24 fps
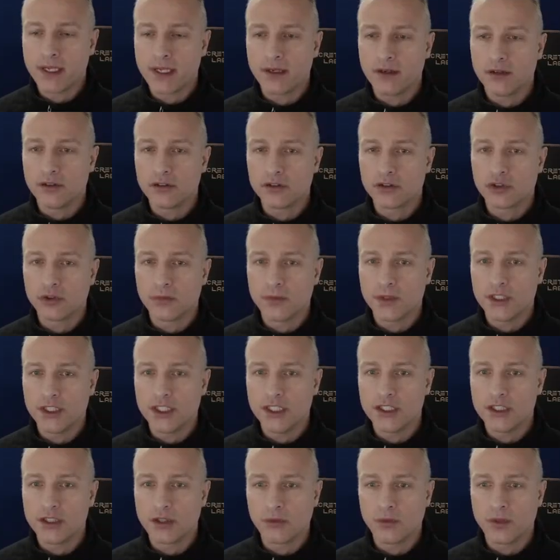it so much
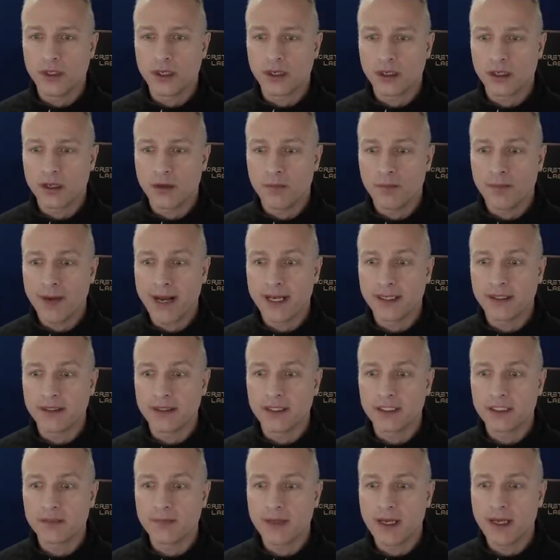easier when I come back to
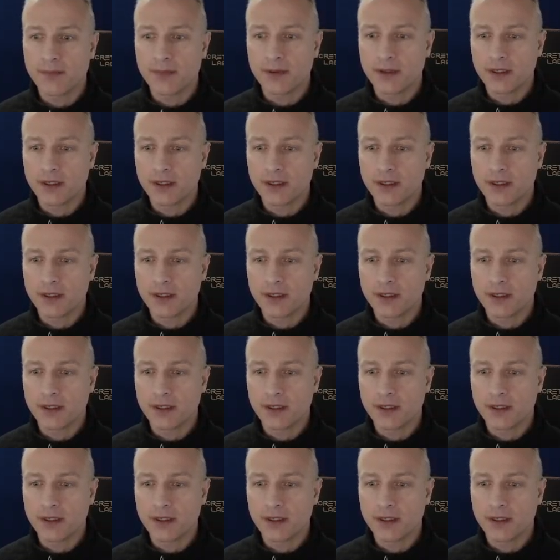this map.